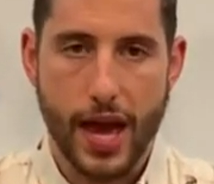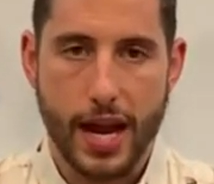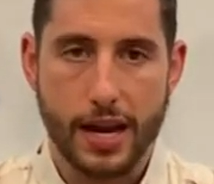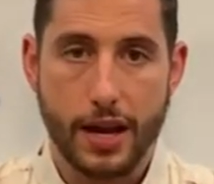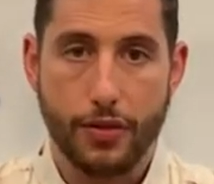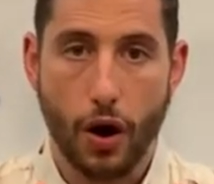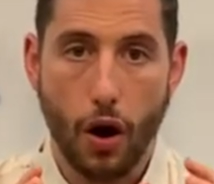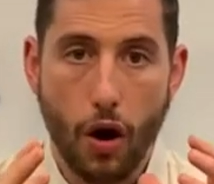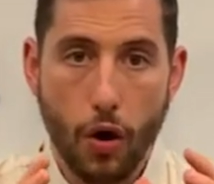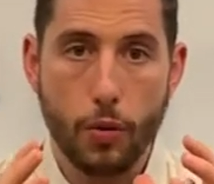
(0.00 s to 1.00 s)
then the
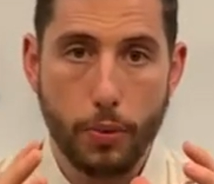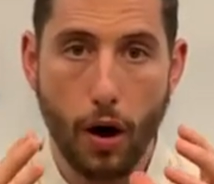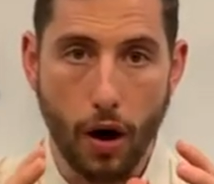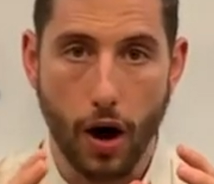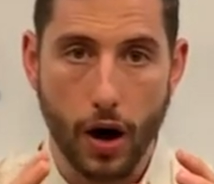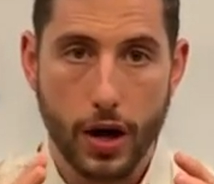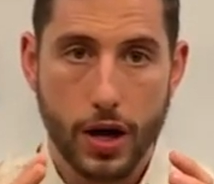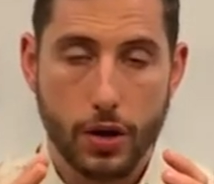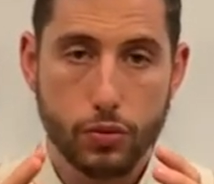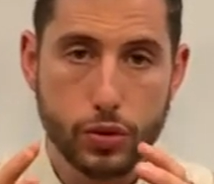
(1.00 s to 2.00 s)
whole pot
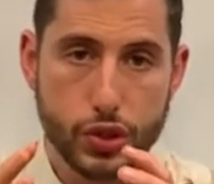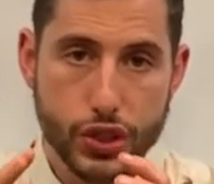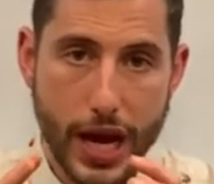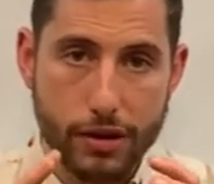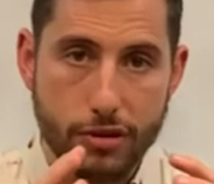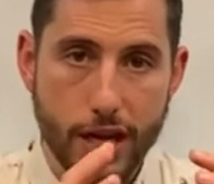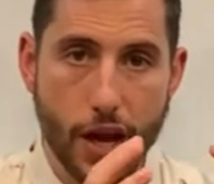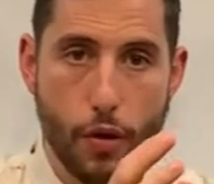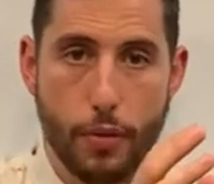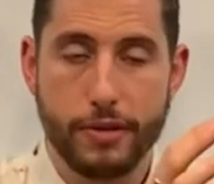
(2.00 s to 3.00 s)
will generally
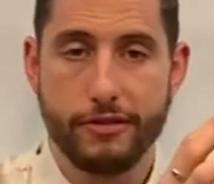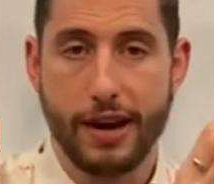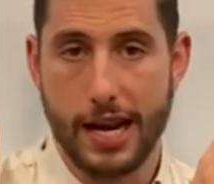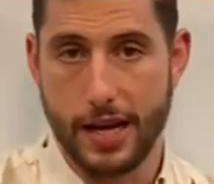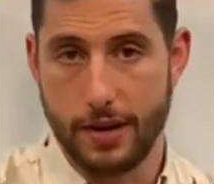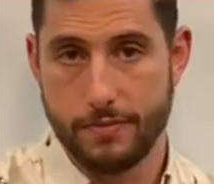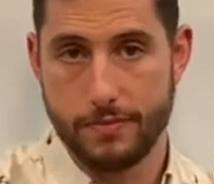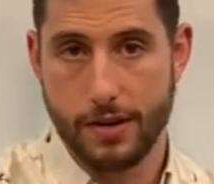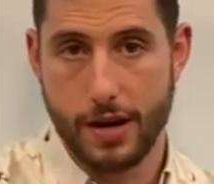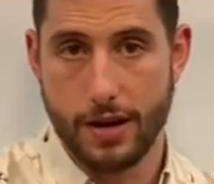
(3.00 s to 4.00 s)
go up in value
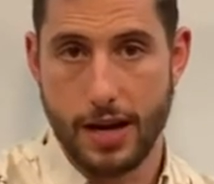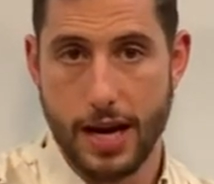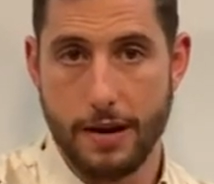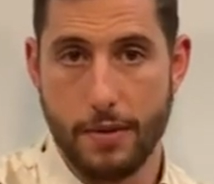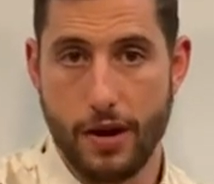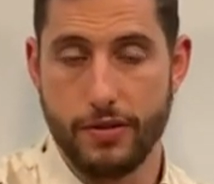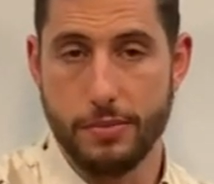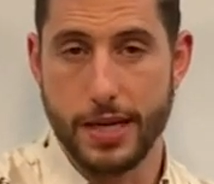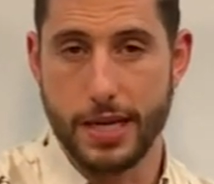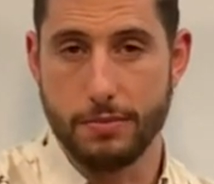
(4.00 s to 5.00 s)
um, over
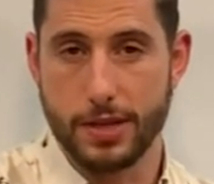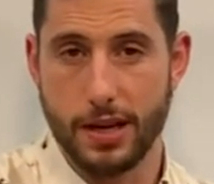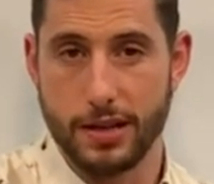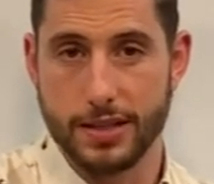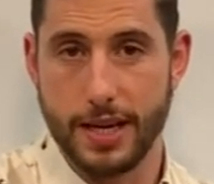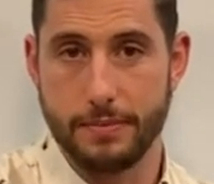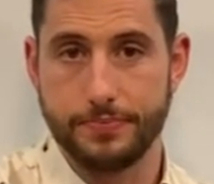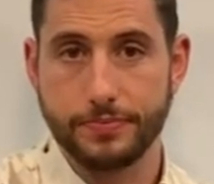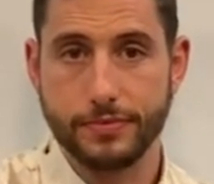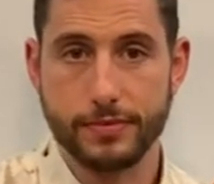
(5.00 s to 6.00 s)
the medium to long term
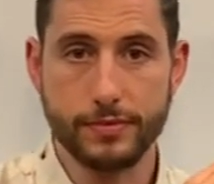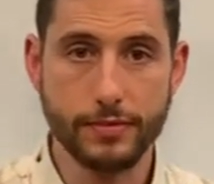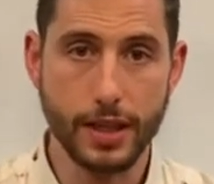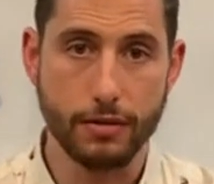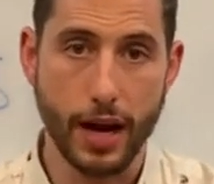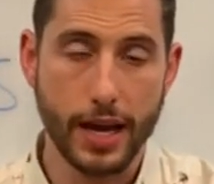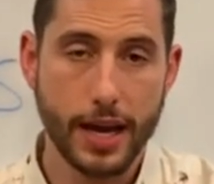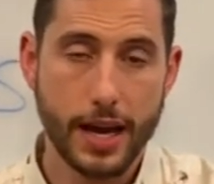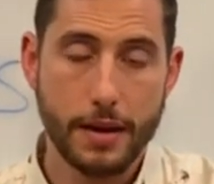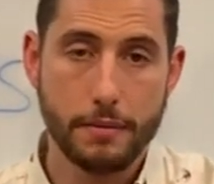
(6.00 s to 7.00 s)
right?
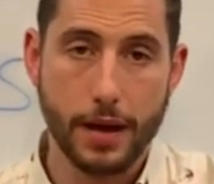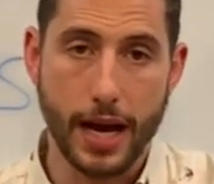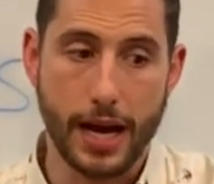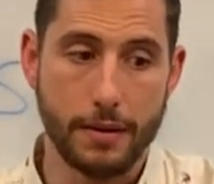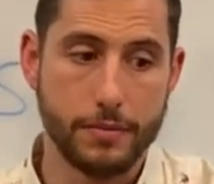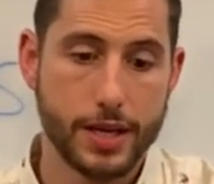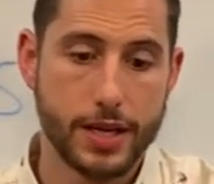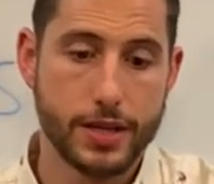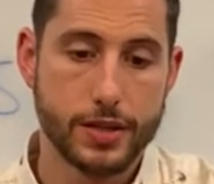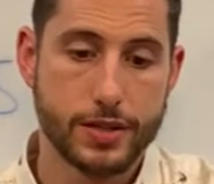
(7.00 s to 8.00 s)
Um,
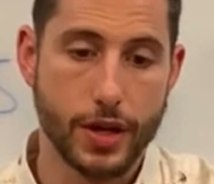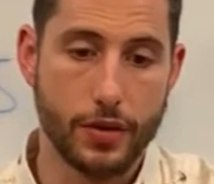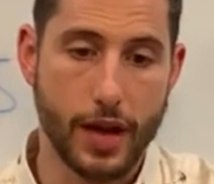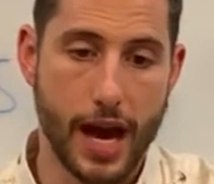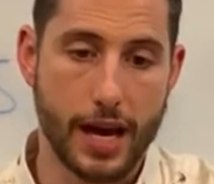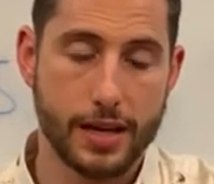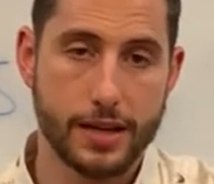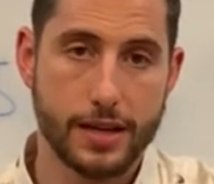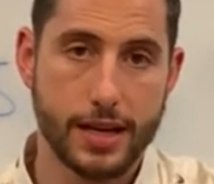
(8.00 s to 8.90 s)
so that